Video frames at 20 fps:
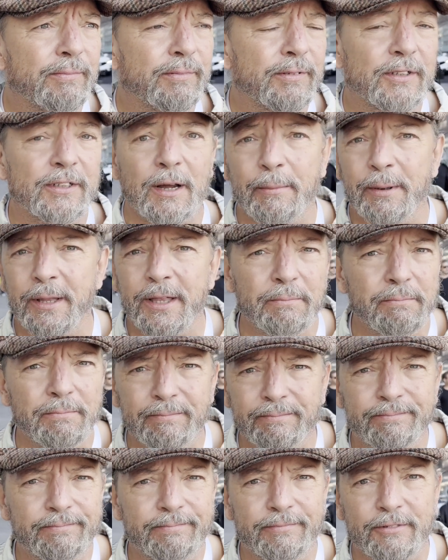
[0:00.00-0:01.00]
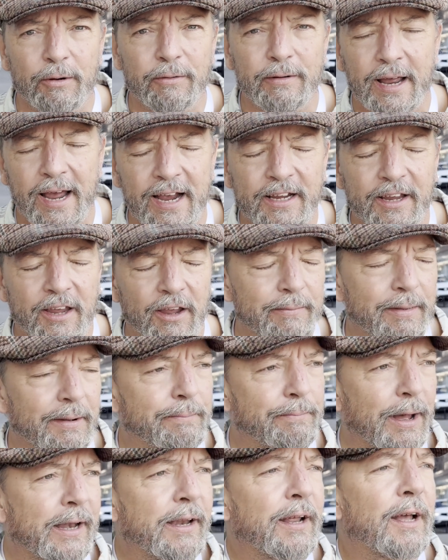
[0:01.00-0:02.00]
Some of them don't act human,
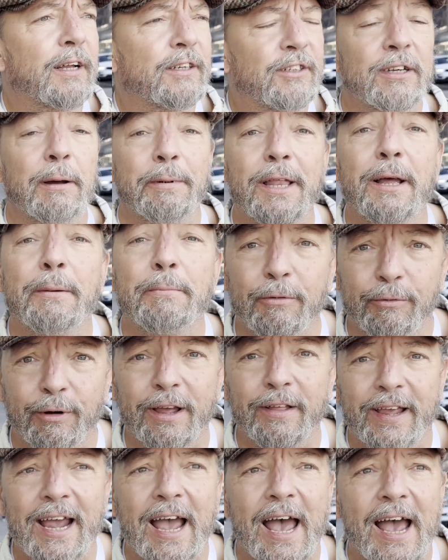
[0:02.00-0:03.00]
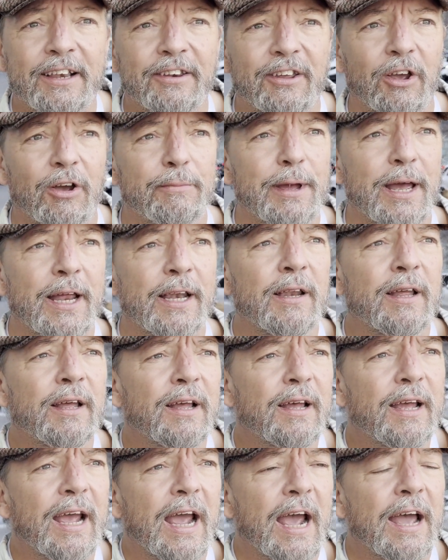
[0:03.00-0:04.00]
but some of them really act human,
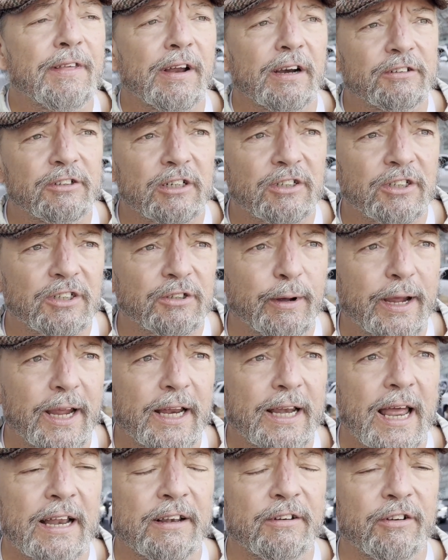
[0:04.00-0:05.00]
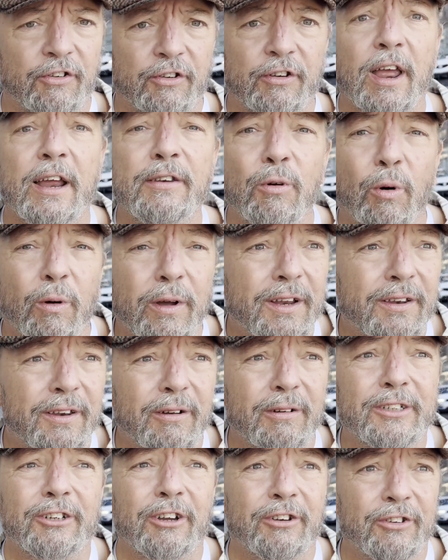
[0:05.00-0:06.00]
and they're just sweet and all you
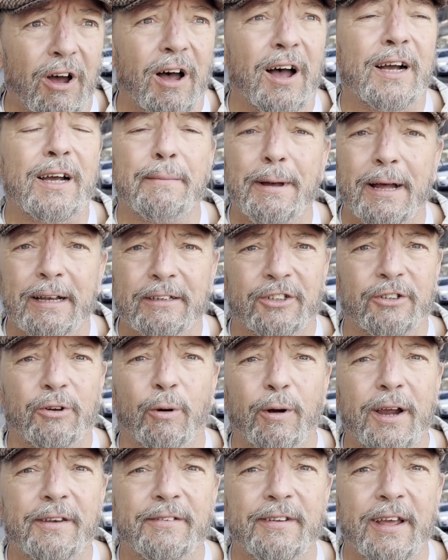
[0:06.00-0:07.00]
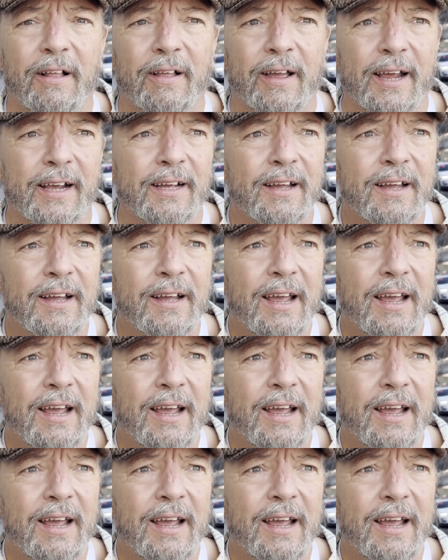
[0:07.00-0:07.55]
do is you talk about storytelling.